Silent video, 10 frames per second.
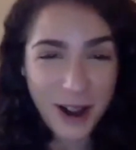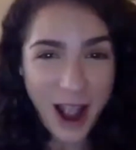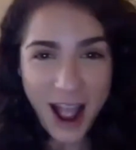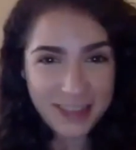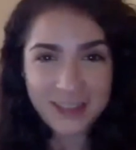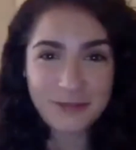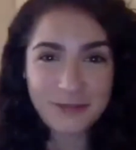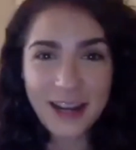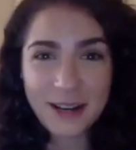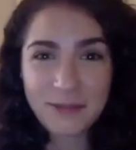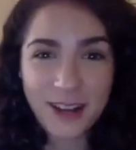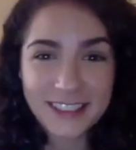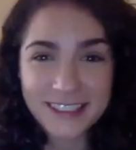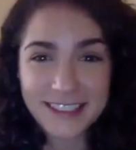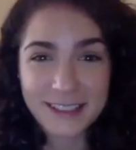this writing
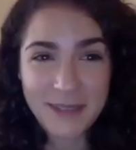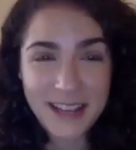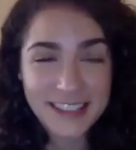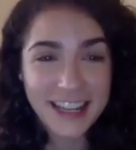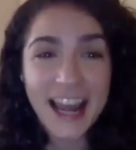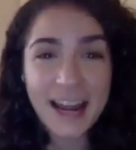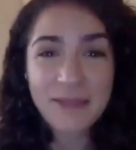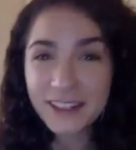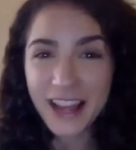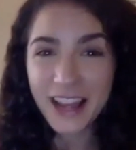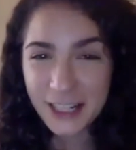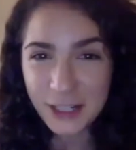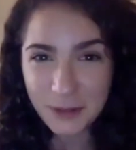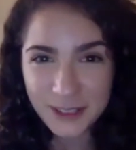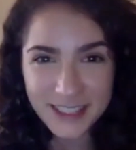process. It's amazing. And I'm going to let each
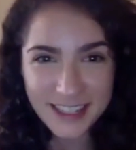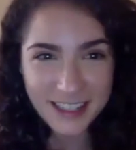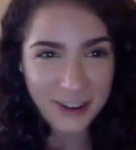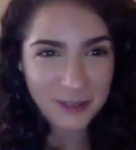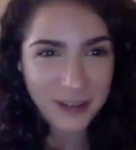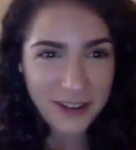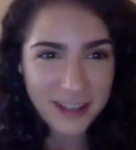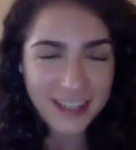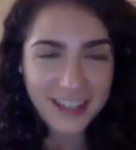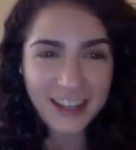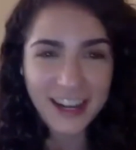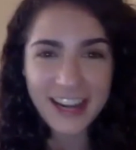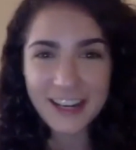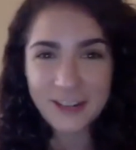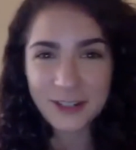person go around here and
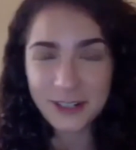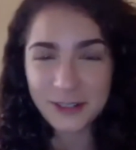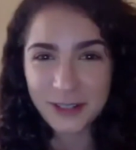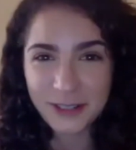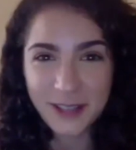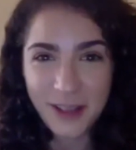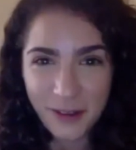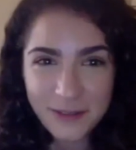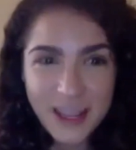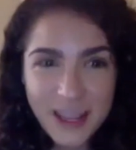introduce ourselves.